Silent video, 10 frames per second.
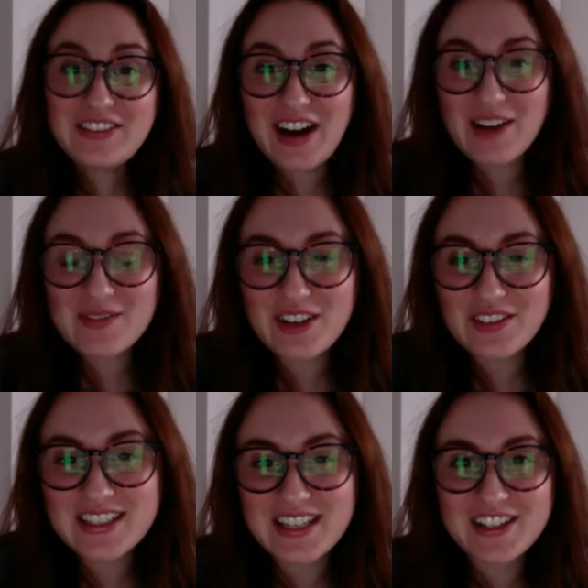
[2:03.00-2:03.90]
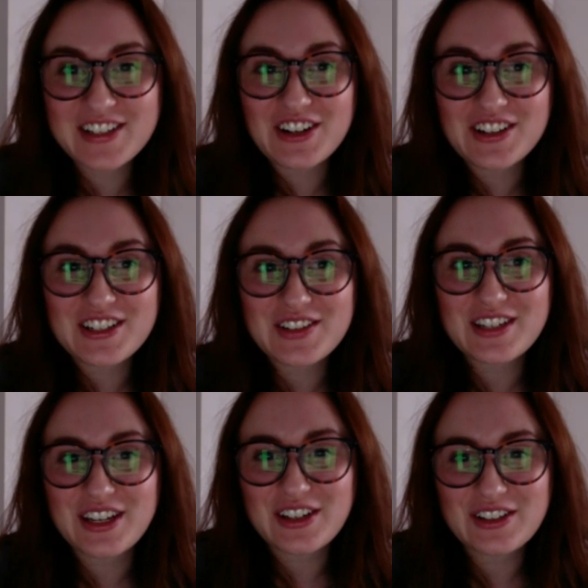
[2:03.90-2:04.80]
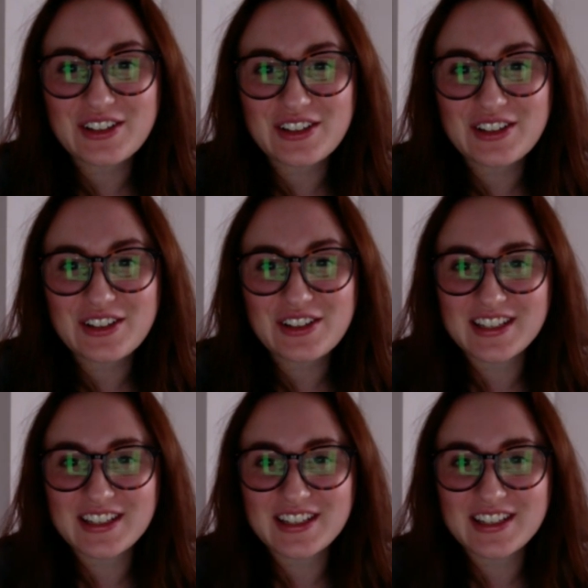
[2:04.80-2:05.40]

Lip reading: I'm so excited to talk to you too.